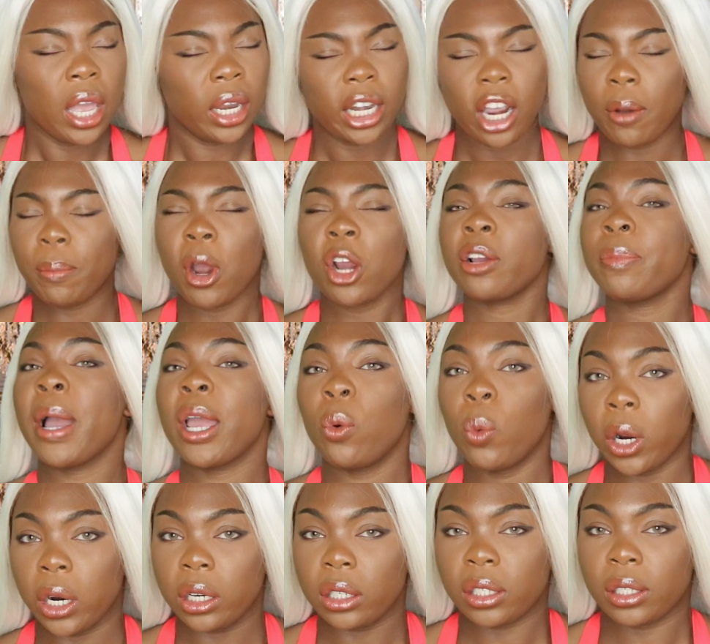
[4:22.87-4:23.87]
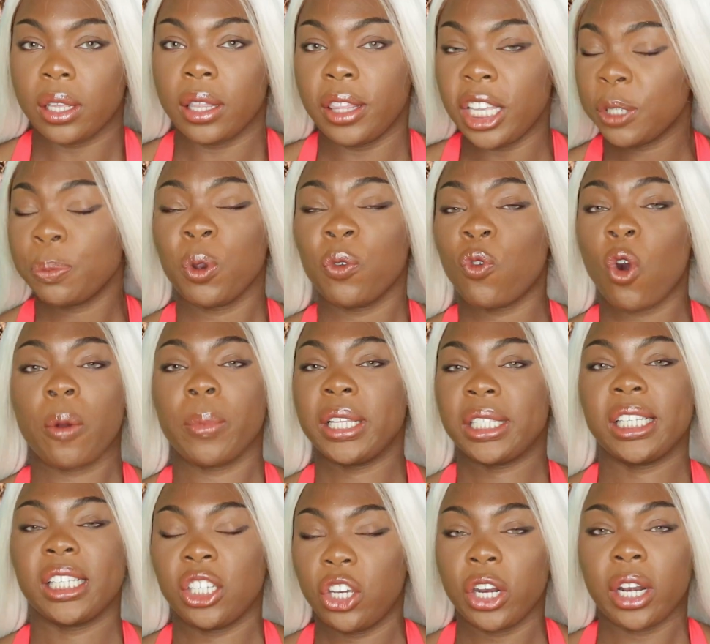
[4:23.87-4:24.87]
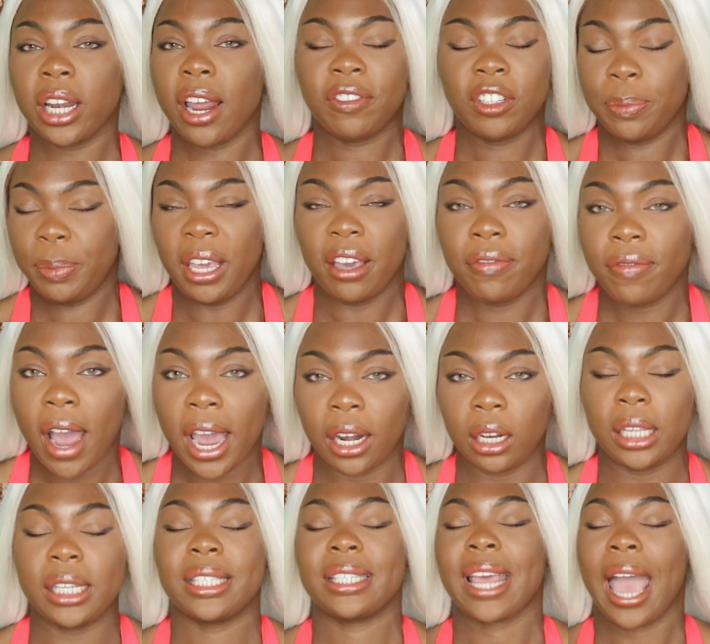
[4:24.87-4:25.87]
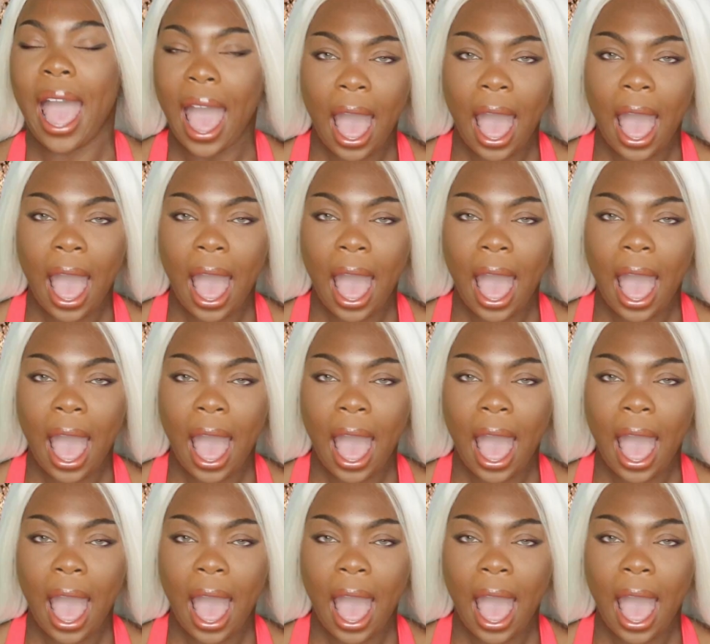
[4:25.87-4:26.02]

Now, mark my words, this performance is good enough to be a finalist.